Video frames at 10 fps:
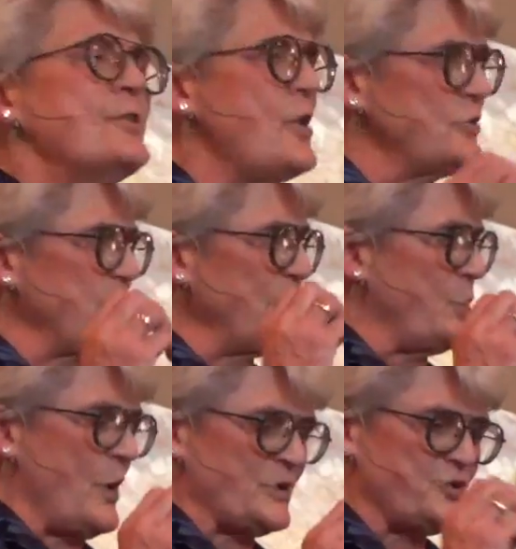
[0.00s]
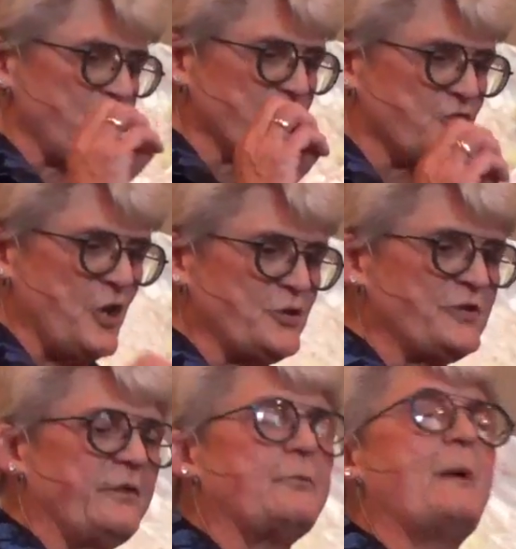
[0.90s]
Those were the questions
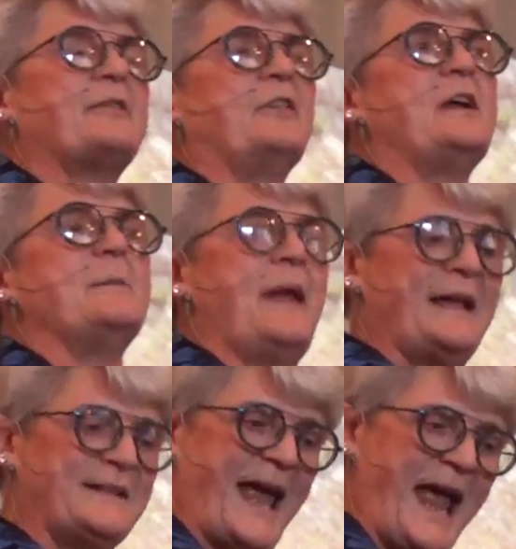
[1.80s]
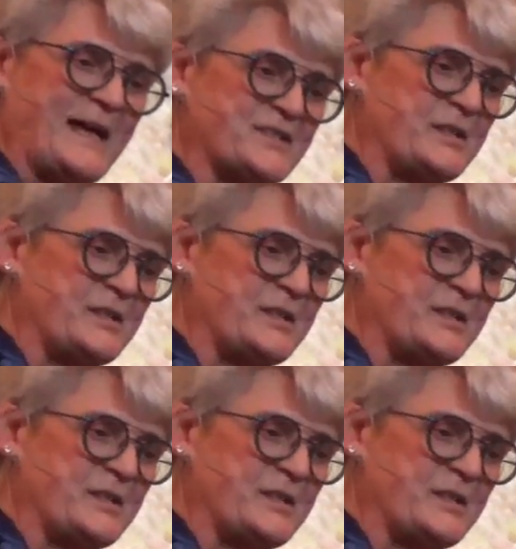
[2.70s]
Joseph of Bethlehem had to ask